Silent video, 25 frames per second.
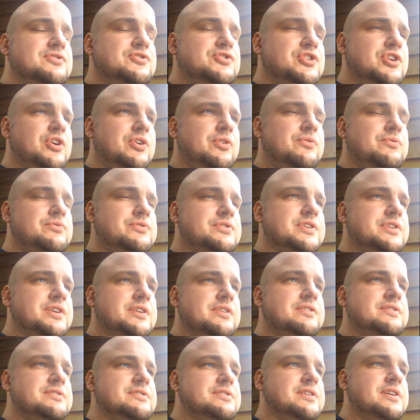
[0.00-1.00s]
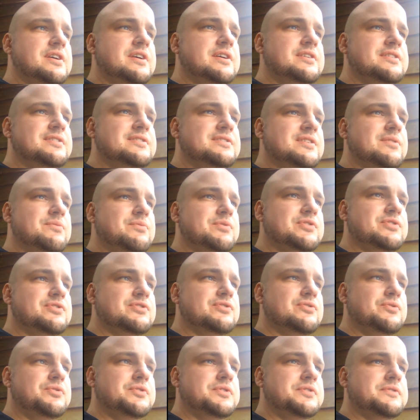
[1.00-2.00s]
tunes, and see what
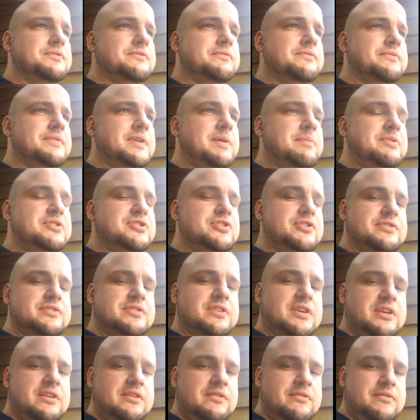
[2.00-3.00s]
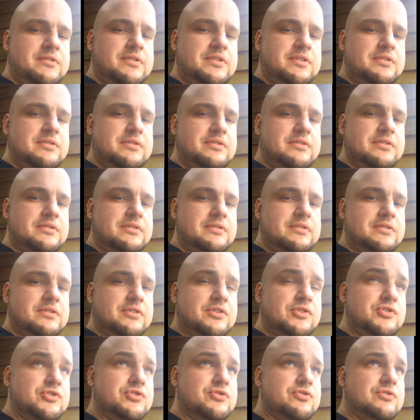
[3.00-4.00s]
sort of images can
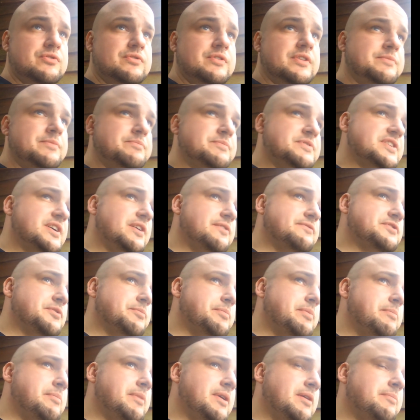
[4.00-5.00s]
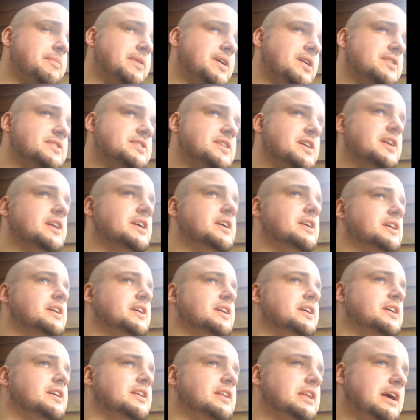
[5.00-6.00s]
conjure themselves up in my mind.
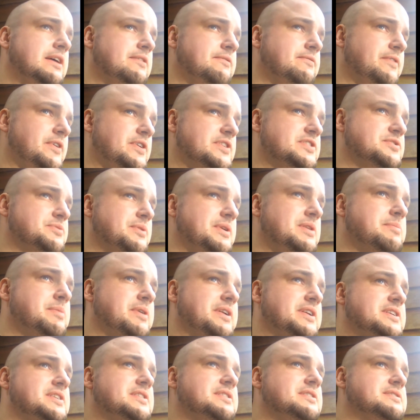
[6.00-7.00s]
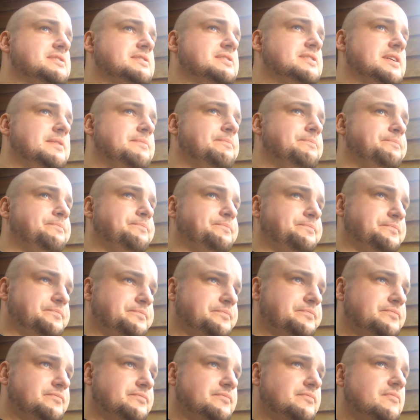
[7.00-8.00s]
The advice to anybody is,
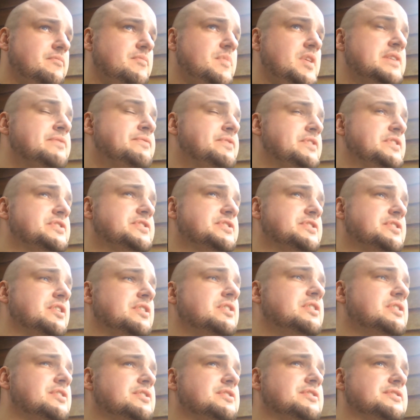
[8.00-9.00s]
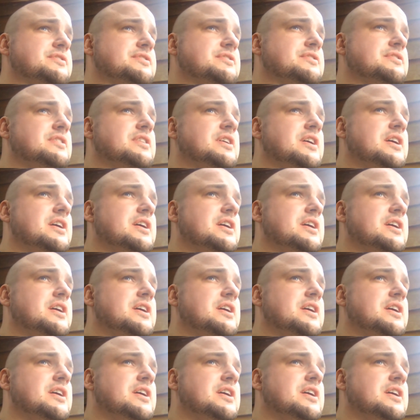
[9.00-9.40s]
if you're stuck, just